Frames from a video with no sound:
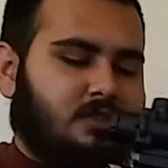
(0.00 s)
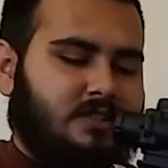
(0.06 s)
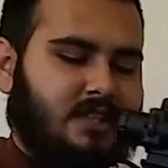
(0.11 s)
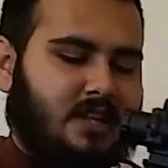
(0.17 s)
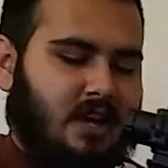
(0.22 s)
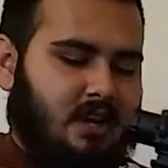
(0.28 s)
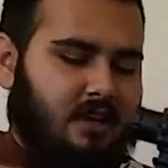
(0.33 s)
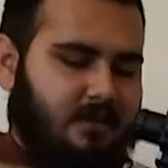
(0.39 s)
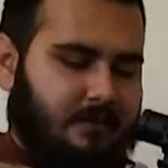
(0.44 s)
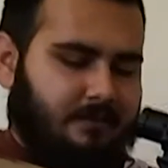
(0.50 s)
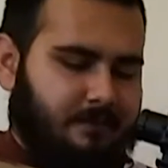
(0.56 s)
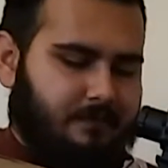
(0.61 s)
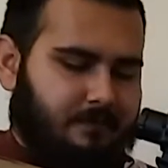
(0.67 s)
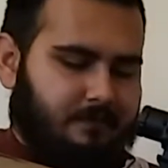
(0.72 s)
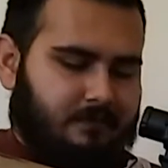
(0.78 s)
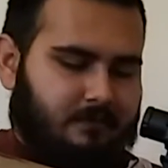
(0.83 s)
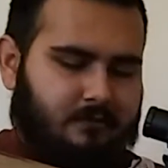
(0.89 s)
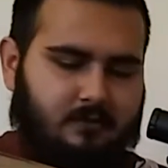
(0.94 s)
stock
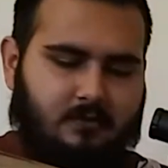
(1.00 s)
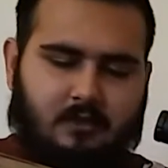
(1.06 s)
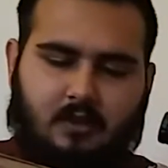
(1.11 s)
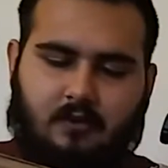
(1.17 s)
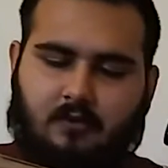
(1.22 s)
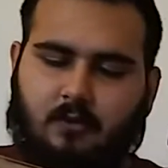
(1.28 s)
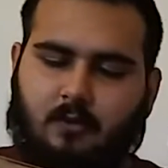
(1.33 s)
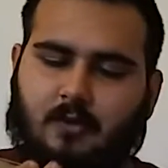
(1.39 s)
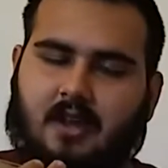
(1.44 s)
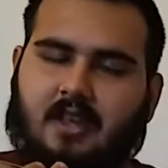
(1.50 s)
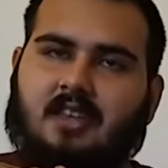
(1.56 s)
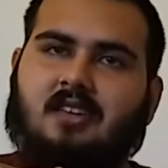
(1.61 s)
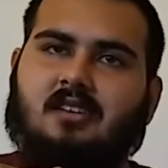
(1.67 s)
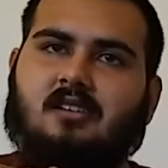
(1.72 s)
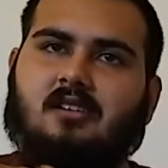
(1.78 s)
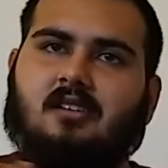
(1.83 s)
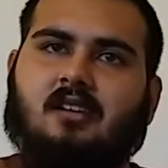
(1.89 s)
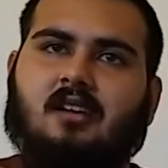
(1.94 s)
from right
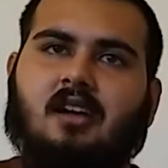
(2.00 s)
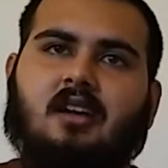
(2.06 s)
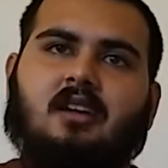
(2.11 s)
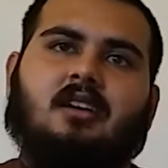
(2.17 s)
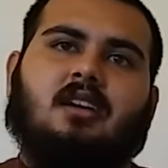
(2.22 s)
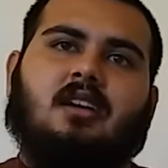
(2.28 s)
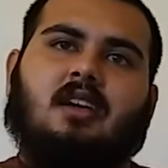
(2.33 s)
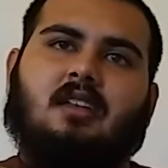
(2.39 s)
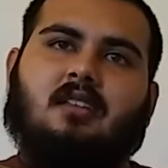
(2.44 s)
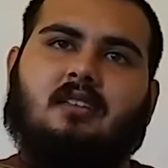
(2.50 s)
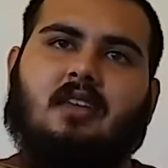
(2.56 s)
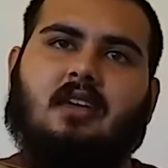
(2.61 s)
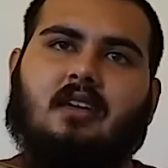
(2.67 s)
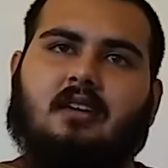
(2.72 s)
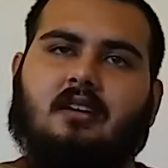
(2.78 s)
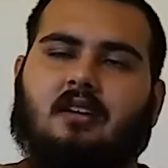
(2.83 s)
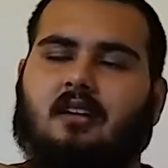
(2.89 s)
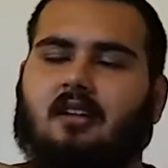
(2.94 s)
here and
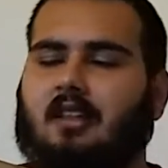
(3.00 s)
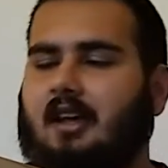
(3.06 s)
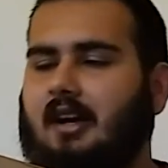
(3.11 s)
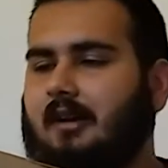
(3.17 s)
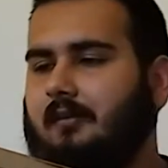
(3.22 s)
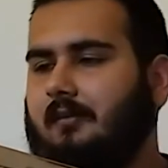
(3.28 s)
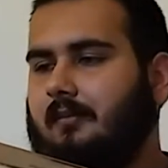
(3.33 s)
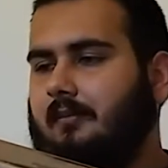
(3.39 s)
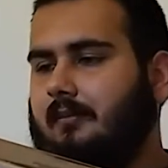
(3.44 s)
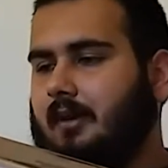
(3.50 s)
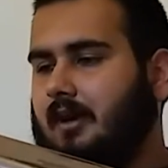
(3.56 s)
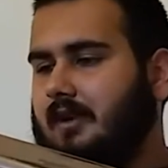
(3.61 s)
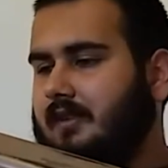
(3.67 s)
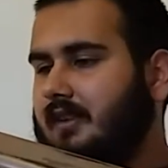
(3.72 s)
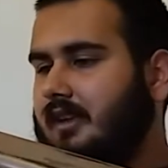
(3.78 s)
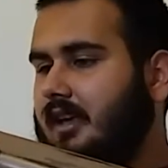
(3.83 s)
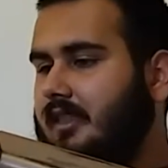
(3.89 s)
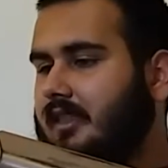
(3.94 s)
take it all out.
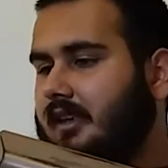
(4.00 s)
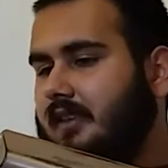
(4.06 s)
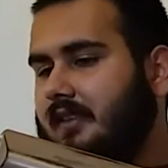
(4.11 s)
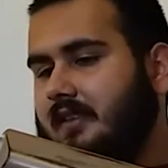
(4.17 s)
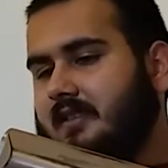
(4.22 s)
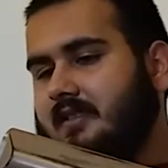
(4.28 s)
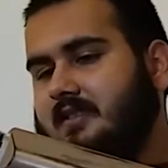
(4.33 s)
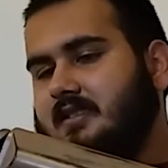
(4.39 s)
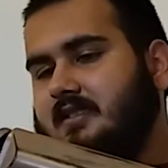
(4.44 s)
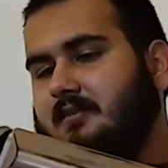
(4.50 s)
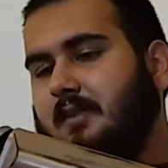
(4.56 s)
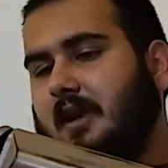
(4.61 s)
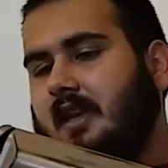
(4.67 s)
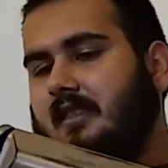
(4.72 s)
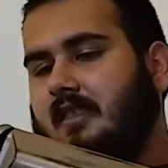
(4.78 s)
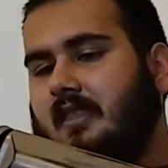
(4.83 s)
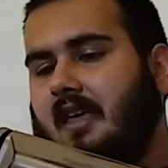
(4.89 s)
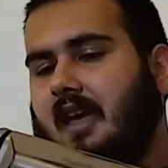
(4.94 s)
Personally, I think this is a
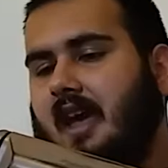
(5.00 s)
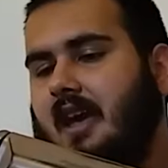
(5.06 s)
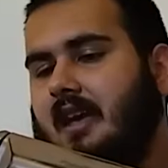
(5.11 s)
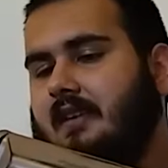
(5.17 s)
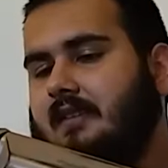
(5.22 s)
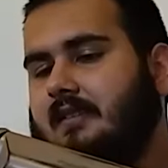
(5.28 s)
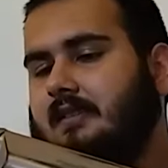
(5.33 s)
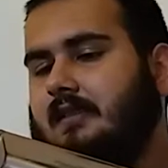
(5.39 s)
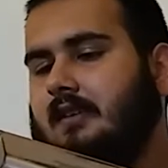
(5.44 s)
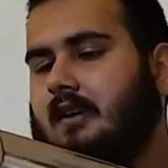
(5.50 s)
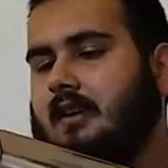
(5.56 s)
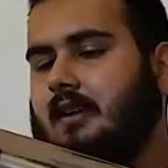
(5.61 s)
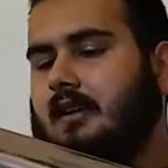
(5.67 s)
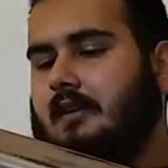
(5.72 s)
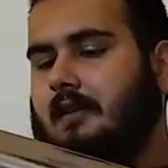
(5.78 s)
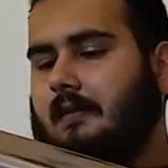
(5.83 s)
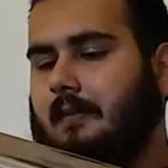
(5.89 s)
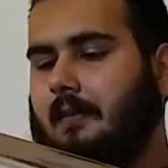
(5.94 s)
pain in the ass.
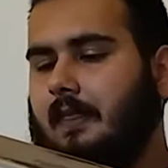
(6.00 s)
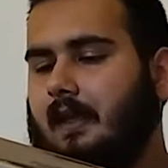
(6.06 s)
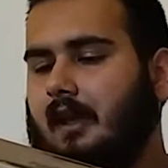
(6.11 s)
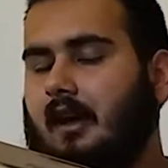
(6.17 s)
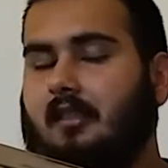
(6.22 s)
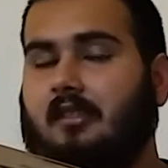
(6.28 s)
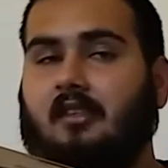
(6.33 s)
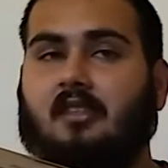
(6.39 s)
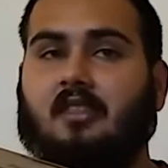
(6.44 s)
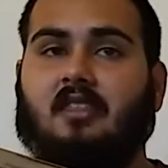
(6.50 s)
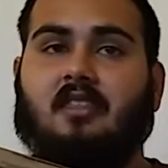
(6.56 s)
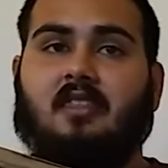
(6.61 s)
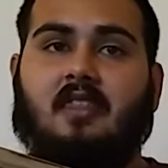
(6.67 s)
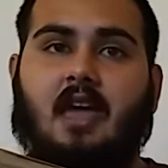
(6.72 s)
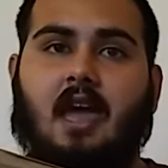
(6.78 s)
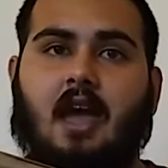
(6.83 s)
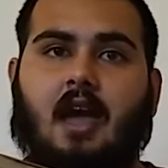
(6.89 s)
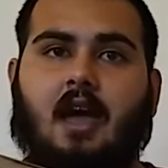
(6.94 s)
Other than
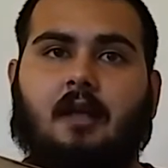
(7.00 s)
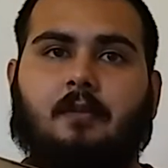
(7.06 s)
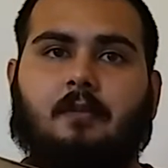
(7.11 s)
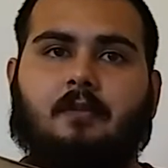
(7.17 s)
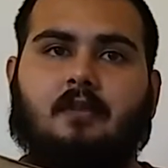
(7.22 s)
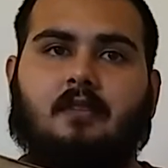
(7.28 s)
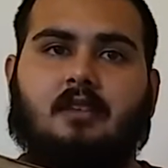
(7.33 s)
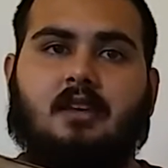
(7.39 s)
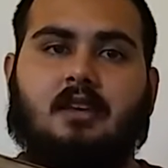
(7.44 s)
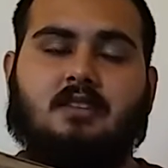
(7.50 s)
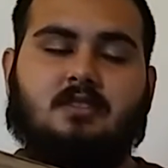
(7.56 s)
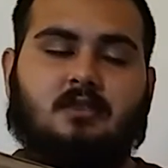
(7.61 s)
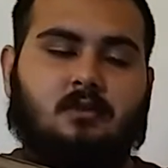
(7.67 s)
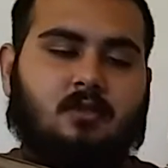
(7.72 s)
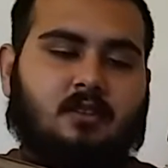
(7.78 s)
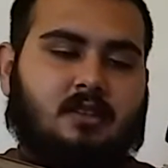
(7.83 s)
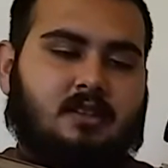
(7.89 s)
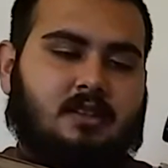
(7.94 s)
that, it's a
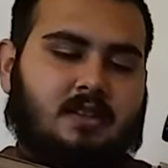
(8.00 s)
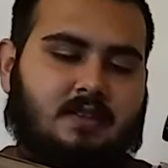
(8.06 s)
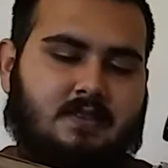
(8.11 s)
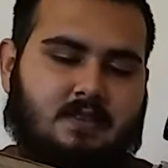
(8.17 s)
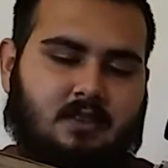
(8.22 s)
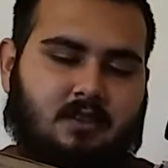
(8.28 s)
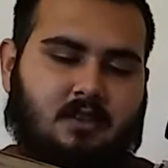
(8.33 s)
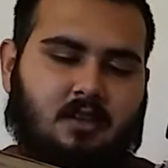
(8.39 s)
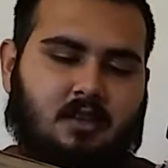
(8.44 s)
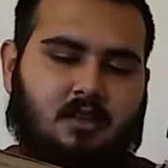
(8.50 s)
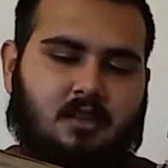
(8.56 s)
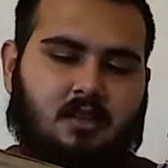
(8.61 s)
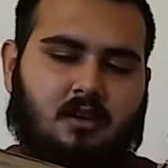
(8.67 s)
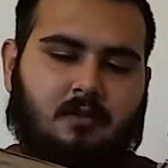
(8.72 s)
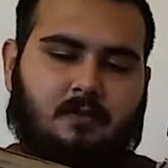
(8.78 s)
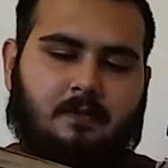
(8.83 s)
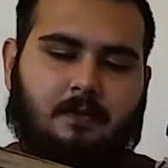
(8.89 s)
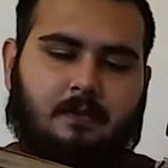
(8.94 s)
really decent gun
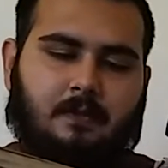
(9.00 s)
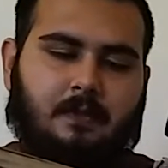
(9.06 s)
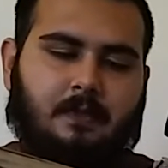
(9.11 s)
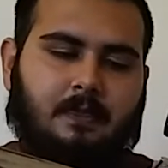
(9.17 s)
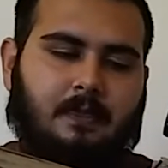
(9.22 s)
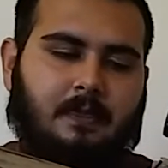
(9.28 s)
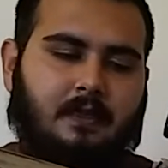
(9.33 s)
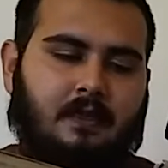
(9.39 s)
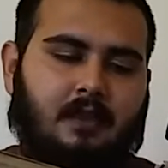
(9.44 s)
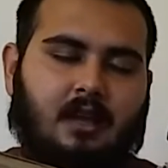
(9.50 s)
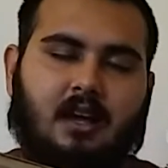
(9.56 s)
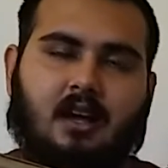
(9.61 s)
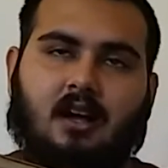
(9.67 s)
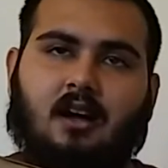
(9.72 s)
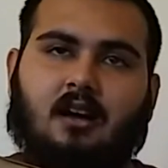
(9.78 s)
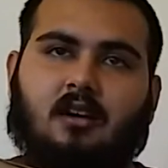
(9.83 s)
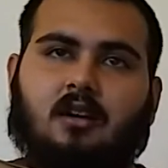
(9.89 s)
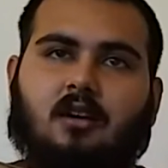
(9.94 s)

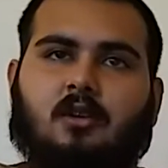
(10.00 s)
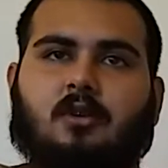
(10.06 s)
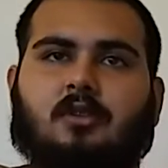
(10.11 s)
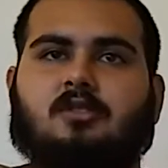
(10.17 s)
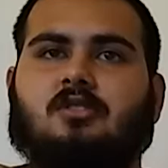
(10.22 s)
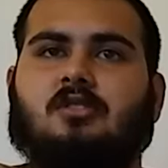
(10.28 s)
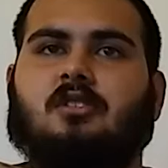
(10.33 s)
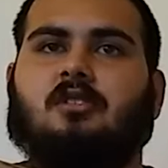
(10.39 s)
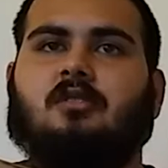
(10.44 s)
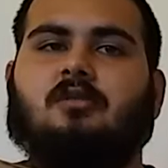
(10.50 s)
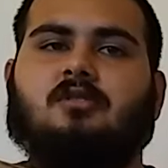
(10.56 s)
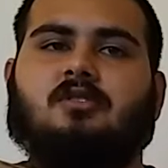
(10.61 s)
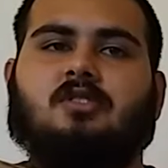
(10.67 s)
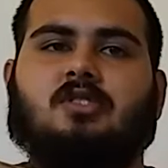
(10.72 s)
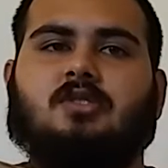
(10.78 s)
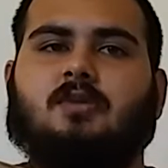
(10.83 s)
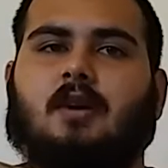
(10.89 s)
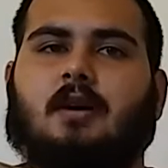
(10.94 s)
though. Of course, you can always
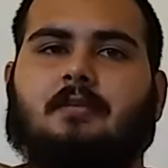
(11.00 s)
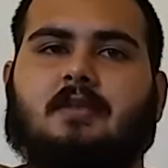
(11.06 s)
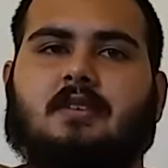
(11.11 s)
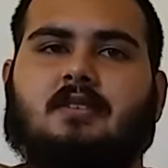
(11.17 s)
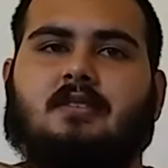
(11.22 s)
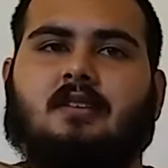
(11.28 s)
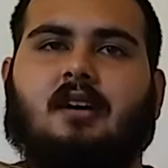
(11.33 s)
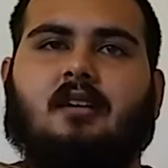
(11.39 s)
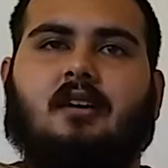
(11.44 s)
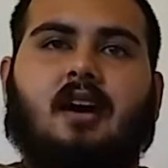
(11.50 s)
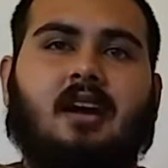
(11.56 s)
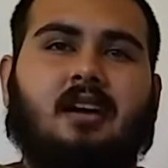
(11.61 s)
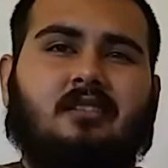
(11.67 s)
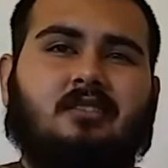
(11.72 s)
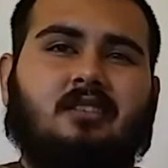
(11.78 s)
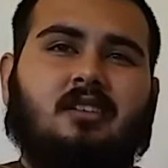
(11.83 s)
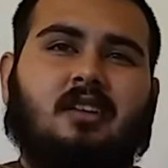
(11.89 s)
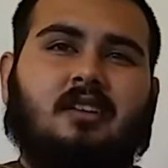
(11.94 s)
just swap these out. I
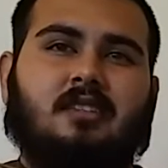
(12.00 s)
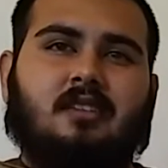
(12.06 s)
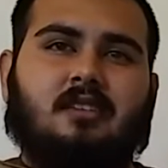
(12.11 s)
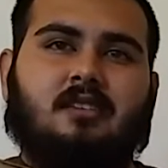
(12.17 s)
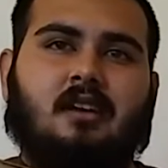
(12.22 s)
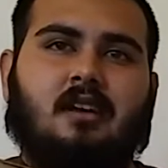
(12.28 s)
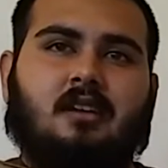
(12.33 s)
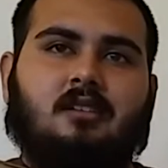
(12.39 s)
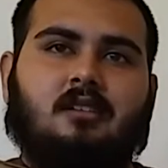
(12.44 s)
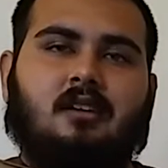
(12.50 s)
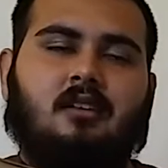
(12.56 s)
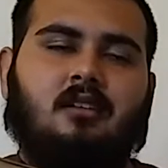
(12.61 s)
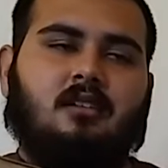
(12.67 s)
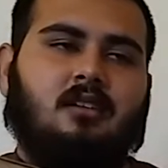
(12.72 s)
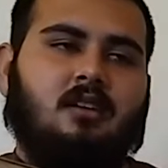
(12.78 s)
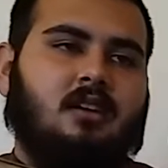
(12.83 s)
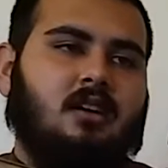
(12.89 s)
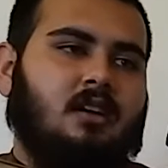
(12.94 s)
actually like the tan
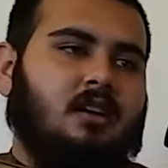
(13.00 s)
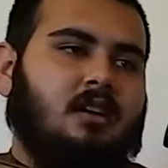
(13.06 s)
color,